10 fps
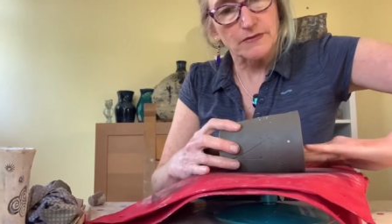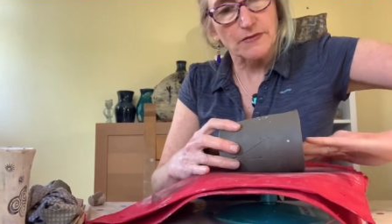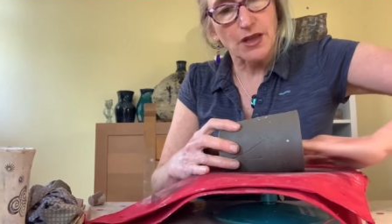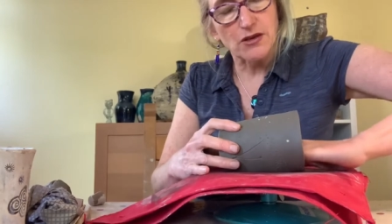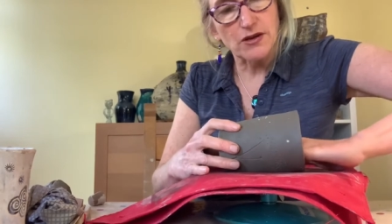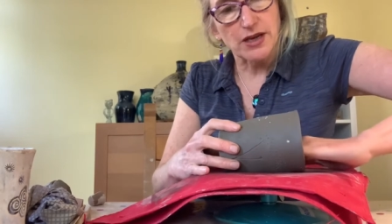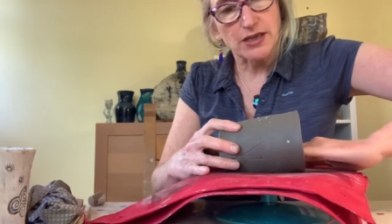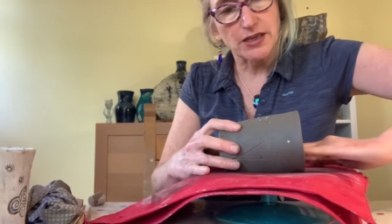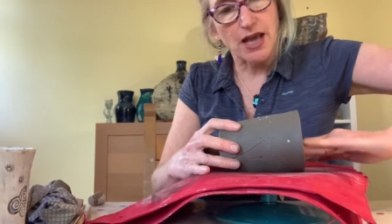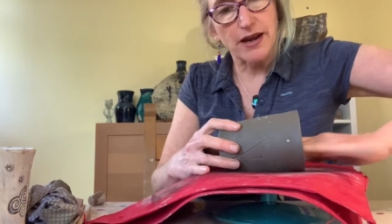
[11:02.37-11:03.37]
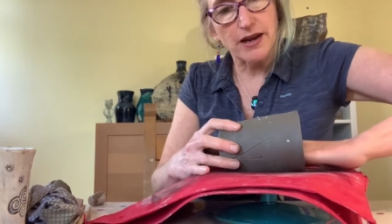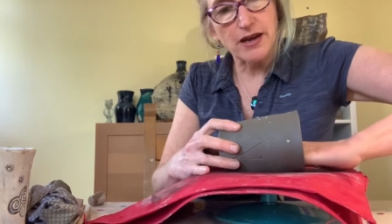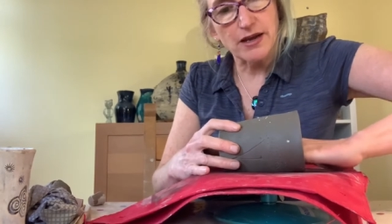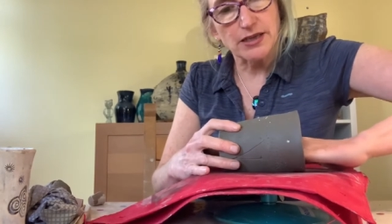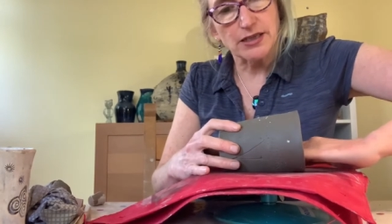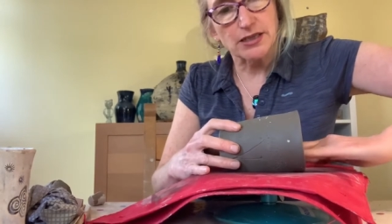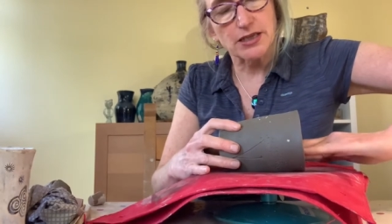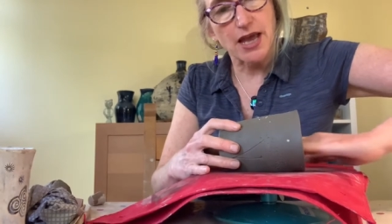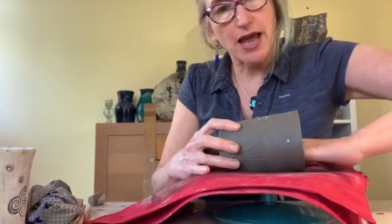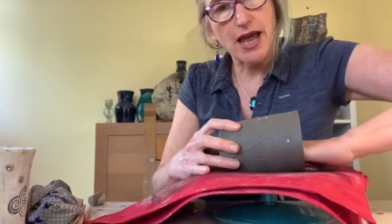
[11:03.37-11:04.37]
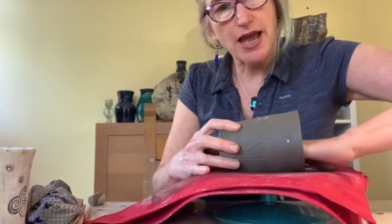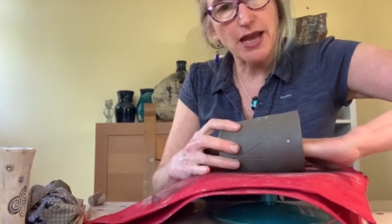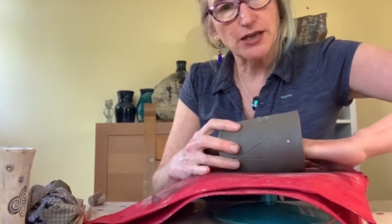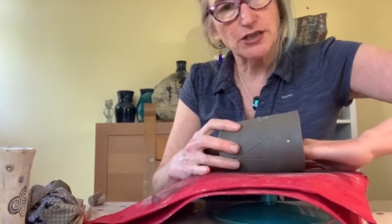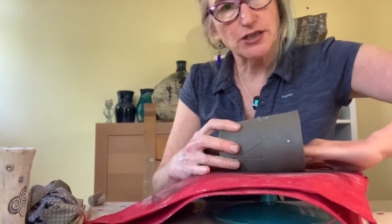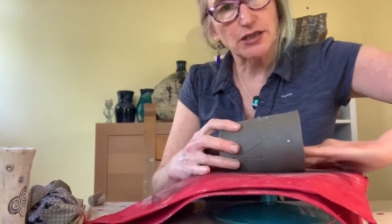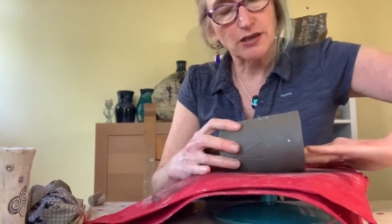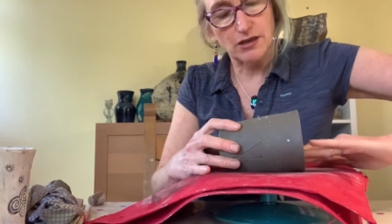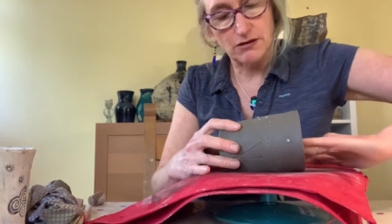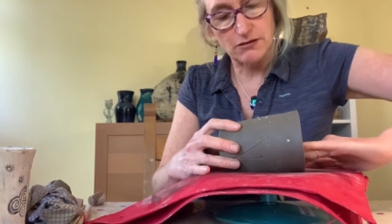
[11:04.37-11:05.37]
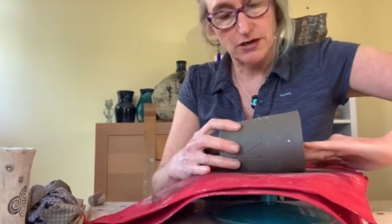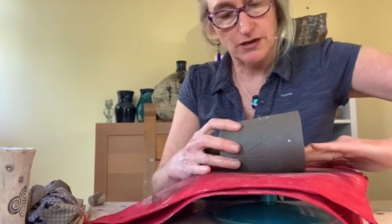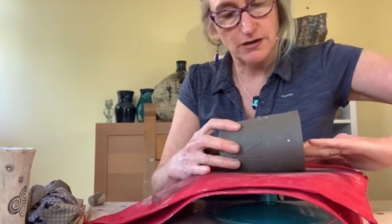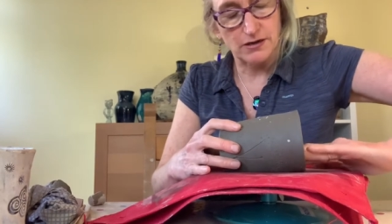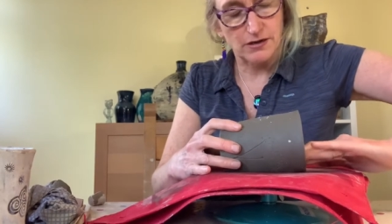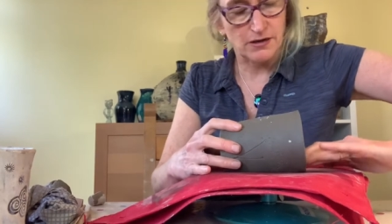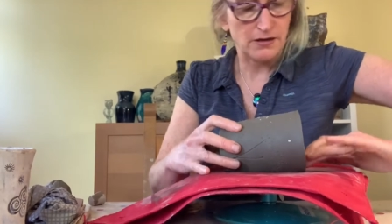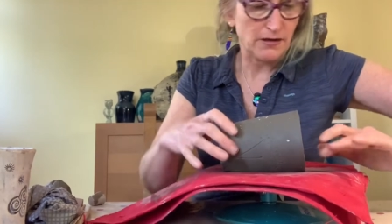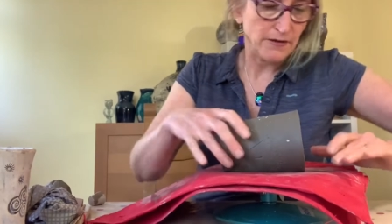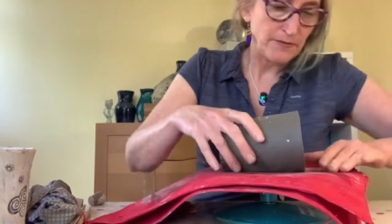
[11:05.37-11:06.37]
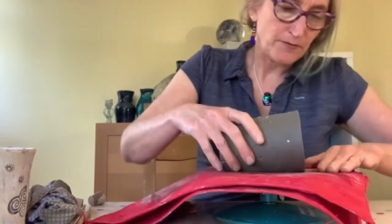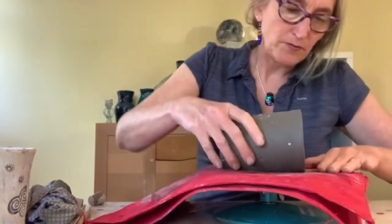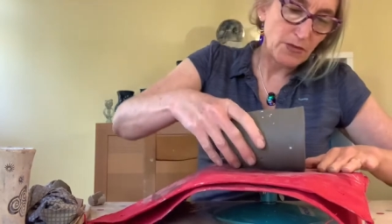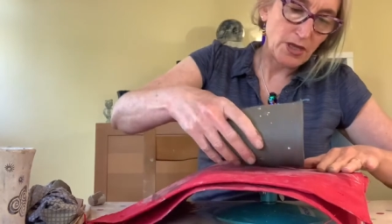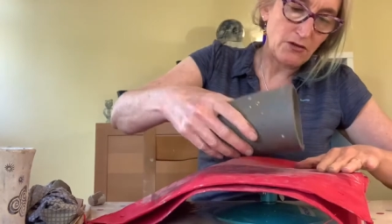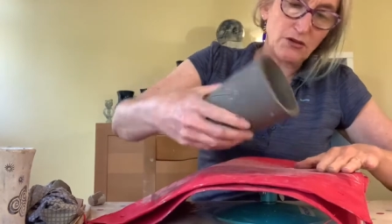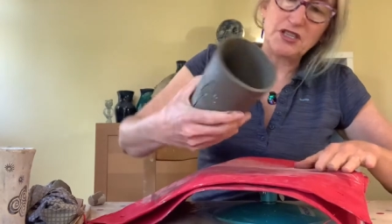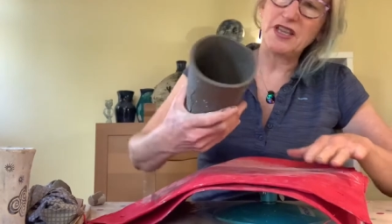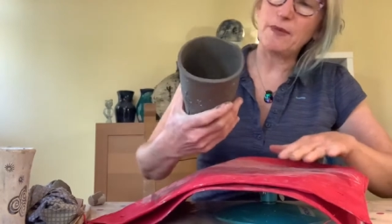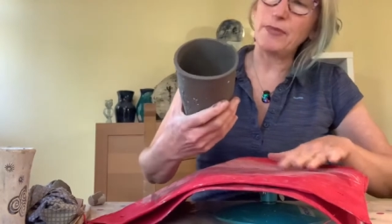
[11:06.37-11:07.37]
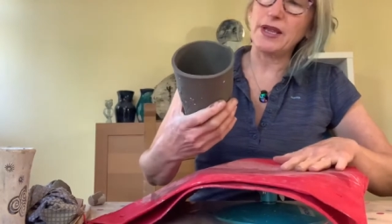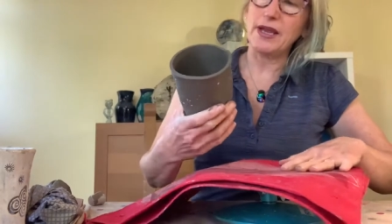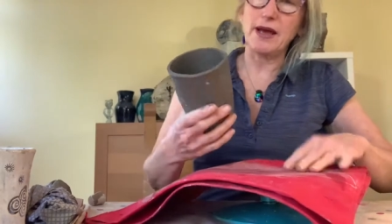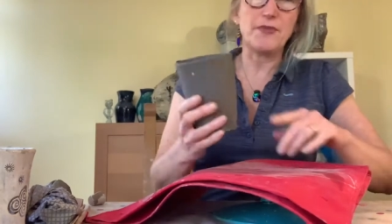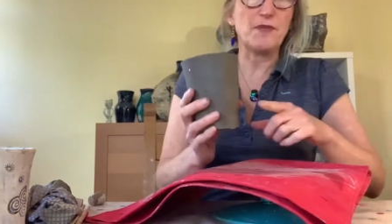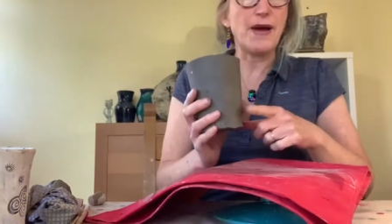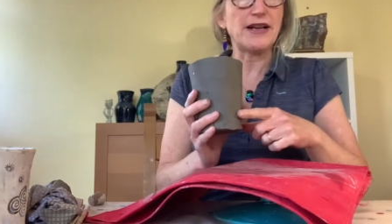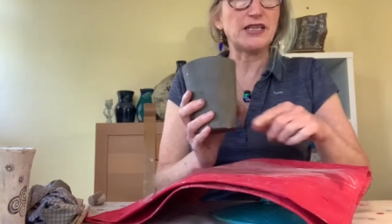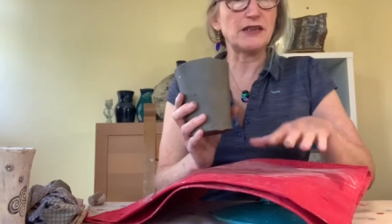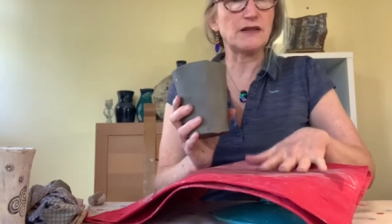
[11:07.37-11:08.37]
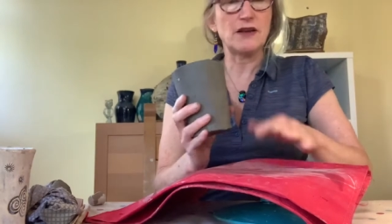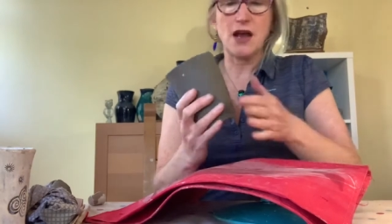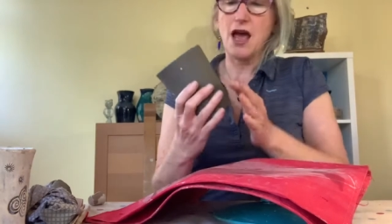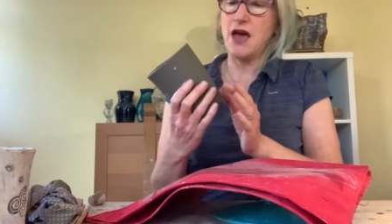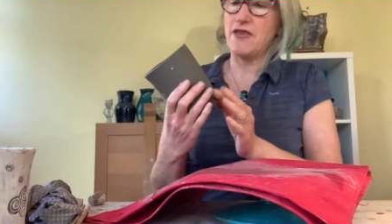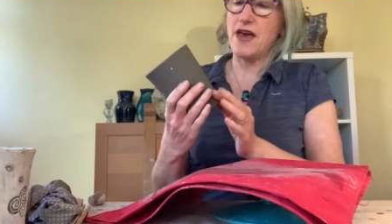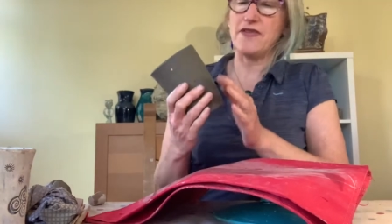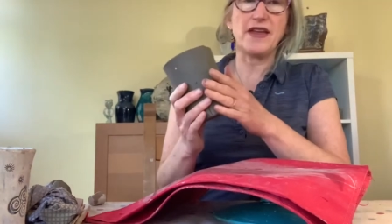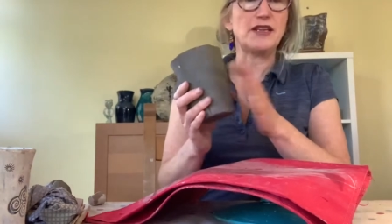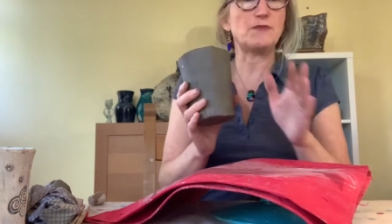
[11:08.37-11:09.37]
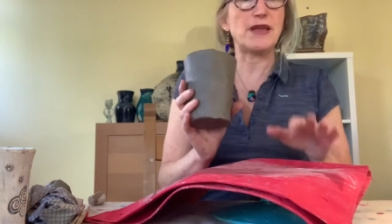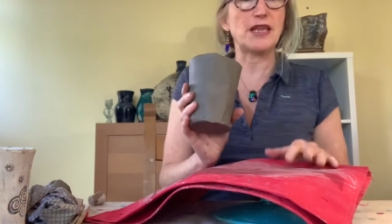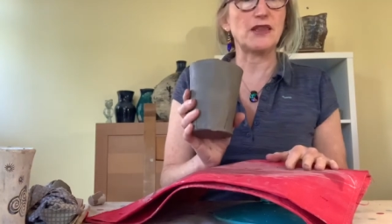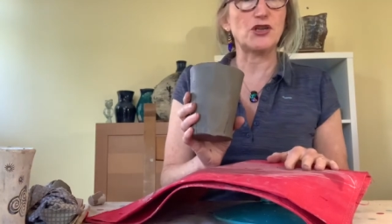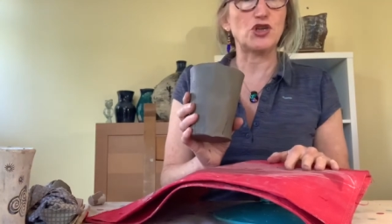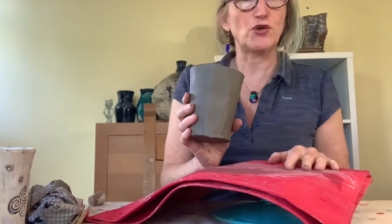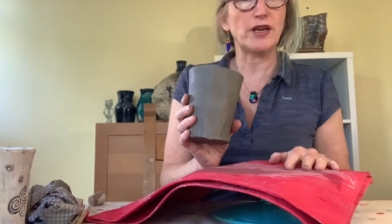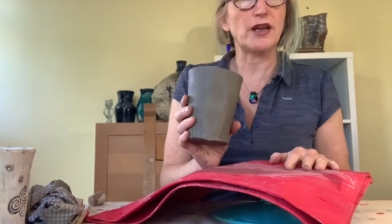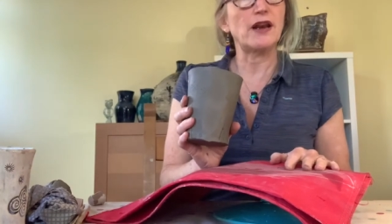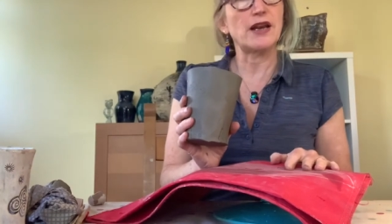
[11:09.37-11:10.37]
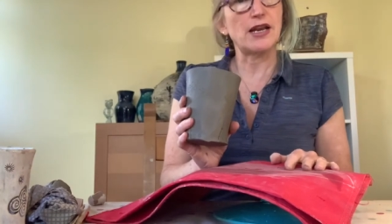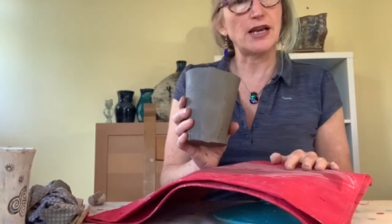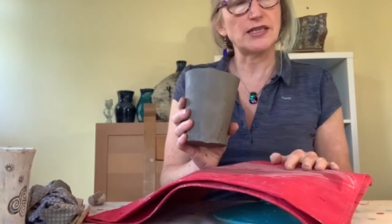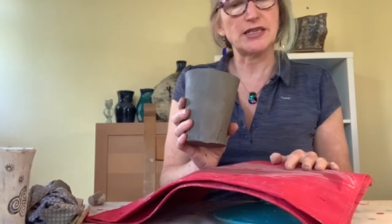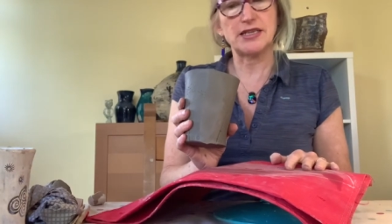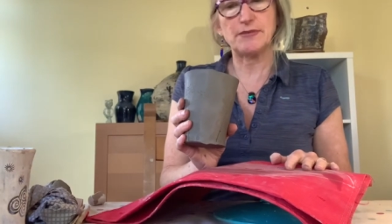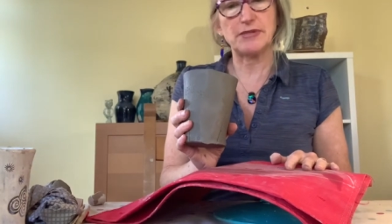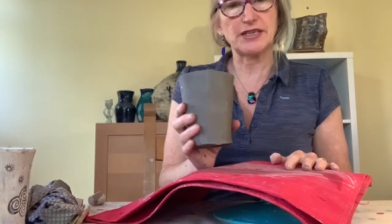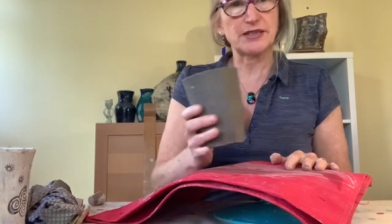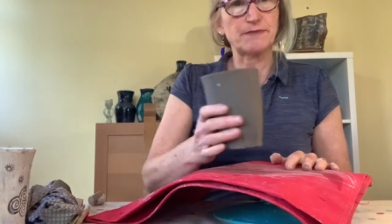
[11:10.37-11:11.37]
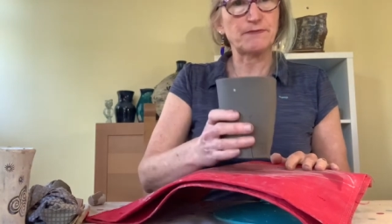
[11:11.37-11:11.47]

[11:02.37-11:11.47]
And you're getting that nice and secure. You're also then picking up the pattern, and that then is making the join nice and seamless.